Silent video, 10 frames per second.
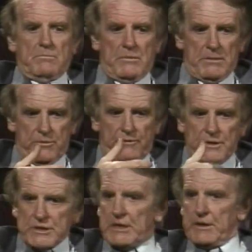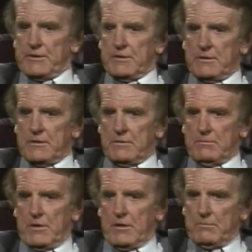Member of the Synod,
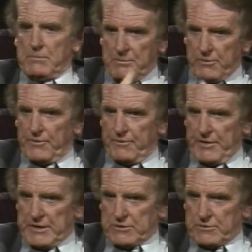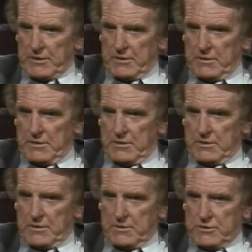member of the Vestry,
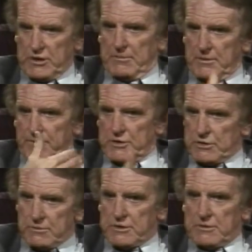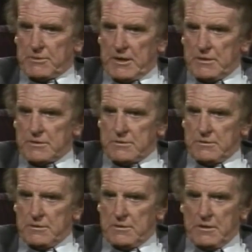chairman of the Stewardship Council,
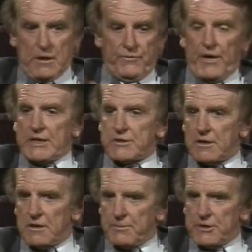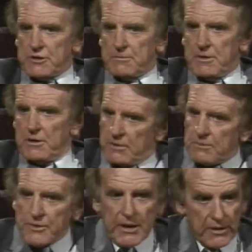advisor to the bishop. What
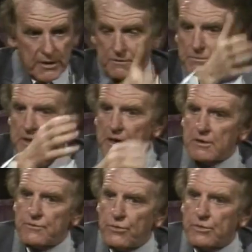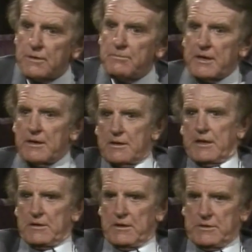would they think of me going forward and making
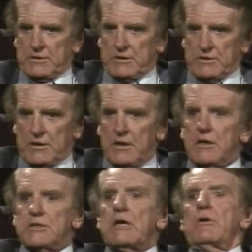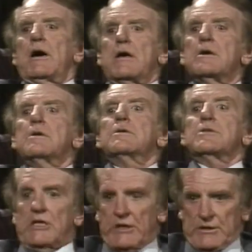that decision? So I
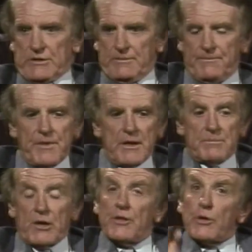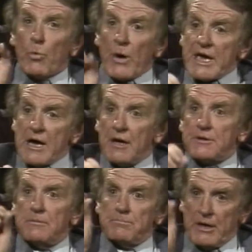didn't. But on the way out,
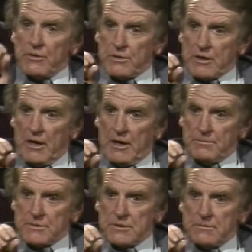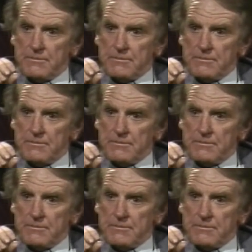both times,